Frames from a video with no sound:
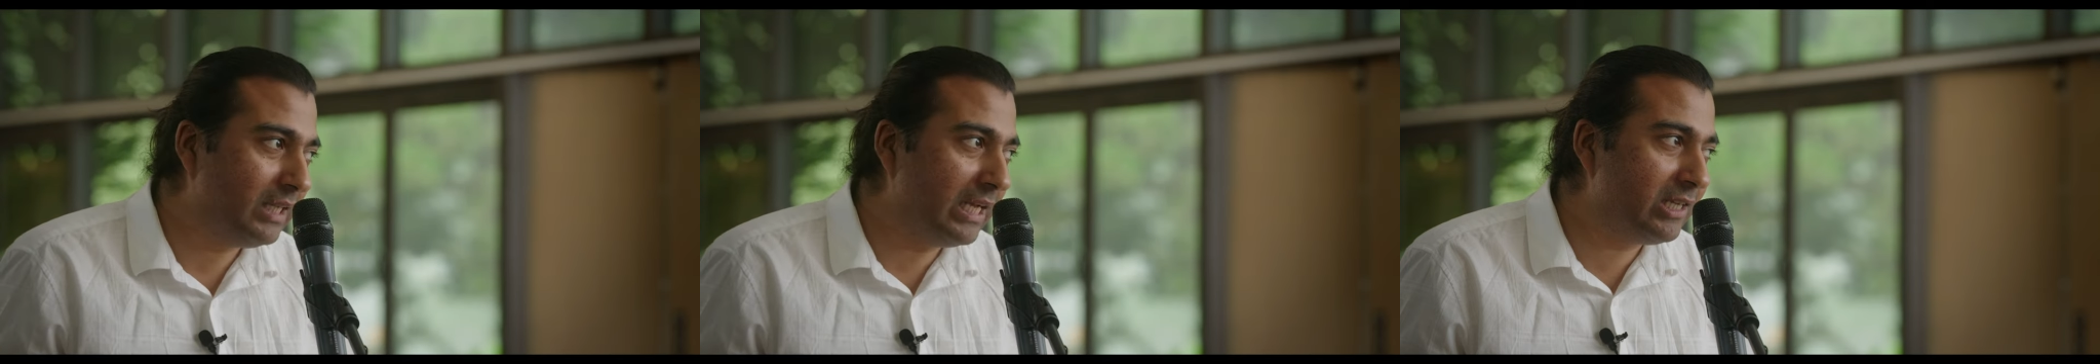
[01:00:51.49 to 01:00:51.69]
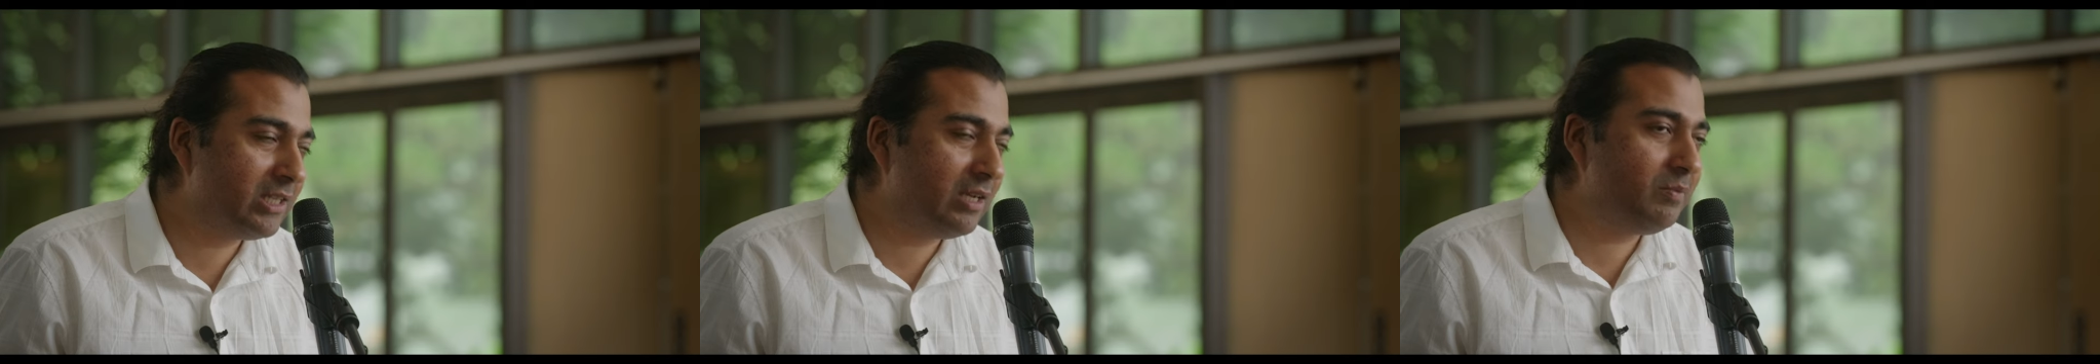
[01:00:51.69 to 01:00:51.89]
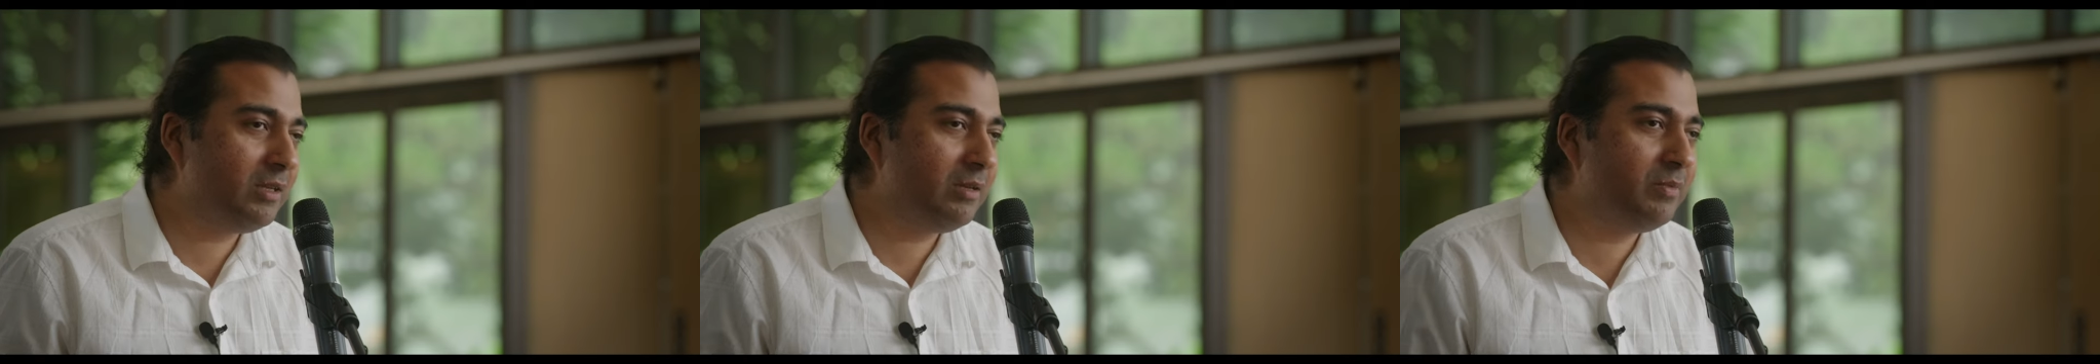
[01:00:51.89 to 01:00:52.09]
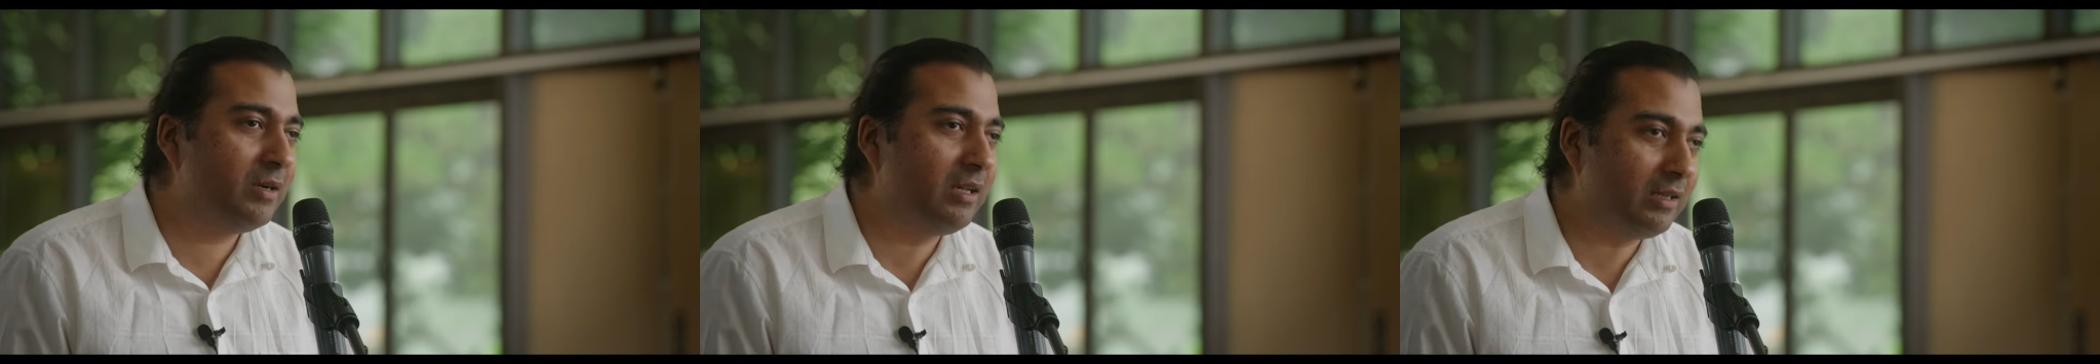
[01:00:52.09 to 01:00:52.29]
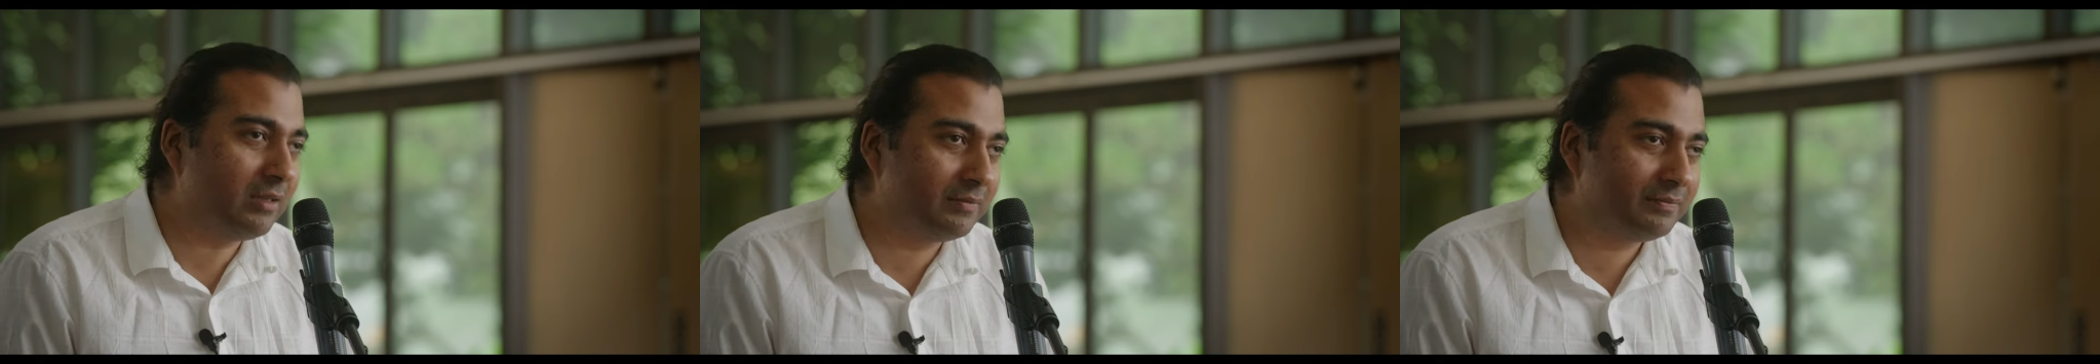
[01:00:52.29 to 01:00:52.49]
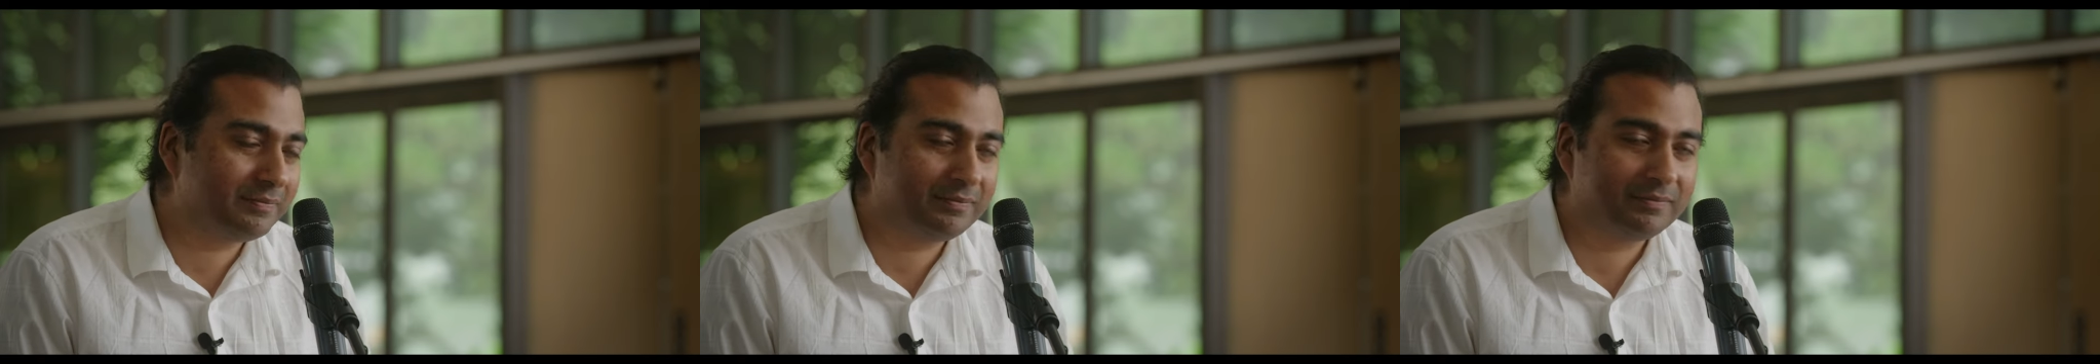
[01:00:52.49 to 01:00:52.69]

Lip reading: except Nibbana,